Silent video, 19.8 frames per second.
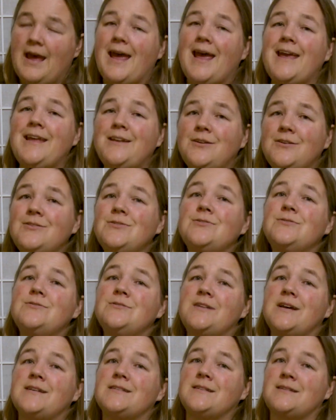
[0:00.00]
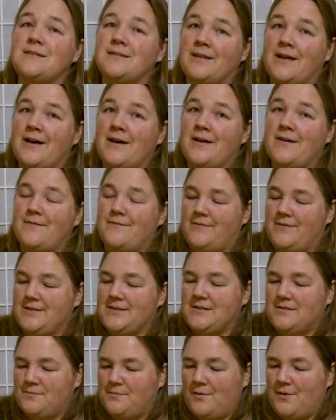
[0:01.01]
And who doesn't love the
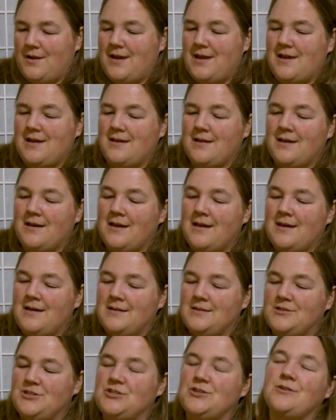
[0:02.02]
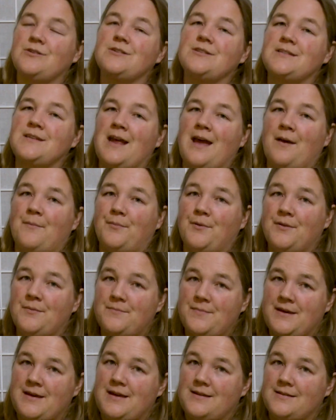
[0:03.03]
spring sugar snap
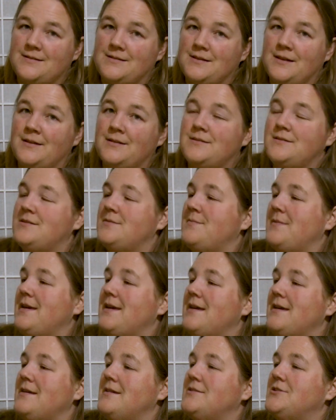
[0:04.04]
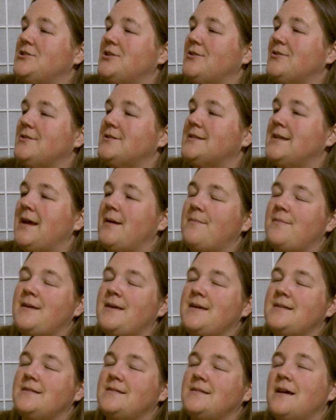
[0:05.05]
peas? To me, sugar snap
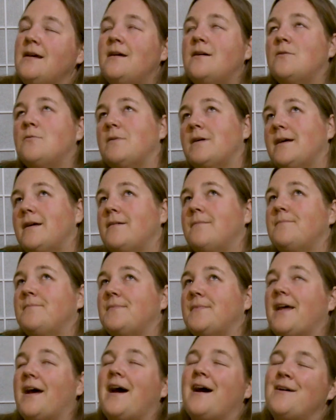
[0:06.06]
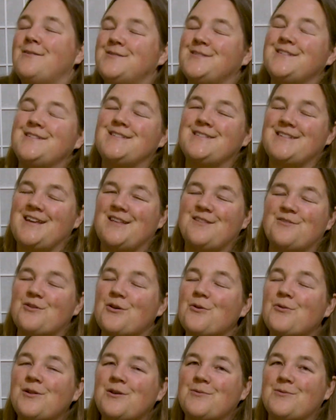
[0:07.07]
peas, well, I was going to say they're
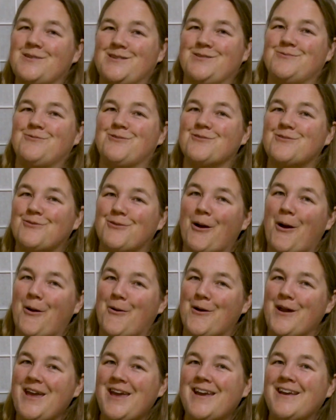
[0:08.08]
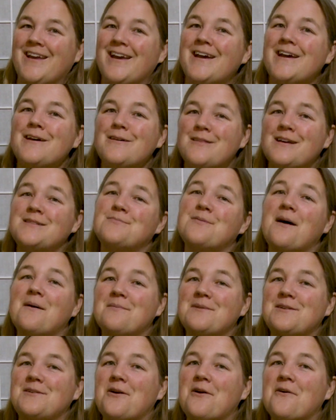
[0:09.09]
the only ones worth growing. That's probably an